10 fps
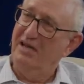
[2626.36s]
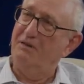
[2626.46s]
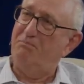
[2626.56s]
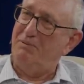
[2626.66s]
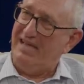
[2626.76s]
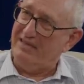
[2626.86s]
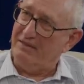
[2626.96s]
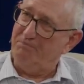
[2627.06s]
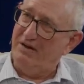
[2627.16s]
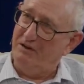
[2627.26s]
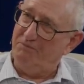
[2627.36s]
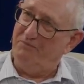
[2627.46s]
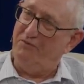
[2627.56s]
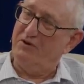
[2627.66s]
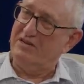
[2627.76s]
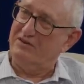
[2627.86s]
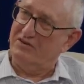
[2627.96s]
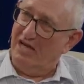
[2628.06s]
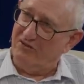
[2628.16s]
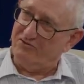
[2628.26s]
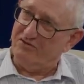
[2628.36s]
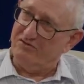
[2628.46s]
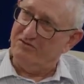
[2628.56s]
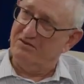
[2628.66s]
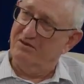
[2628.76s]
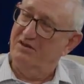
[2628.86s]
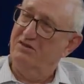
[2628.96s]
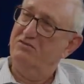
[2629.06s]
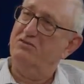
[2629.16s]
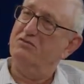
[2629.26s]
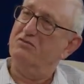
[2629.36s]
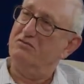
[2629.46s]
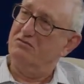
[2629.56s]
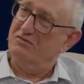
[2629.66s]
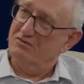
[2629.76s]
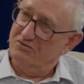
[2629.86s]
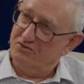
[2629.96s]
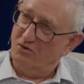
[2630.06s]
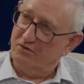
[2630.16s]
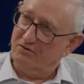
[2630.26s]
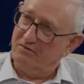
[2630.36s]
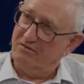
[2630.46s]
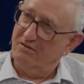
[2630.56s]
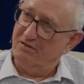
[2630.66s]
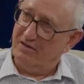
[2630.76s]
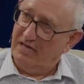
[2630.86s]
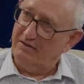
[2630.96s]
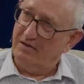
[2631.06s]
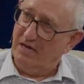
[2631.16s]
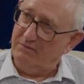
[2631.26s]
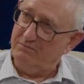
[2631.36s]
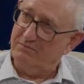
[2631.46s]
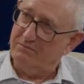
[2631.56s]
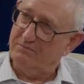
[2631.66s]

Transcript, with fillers: and beg the Pope for an indulgence to shorten that time.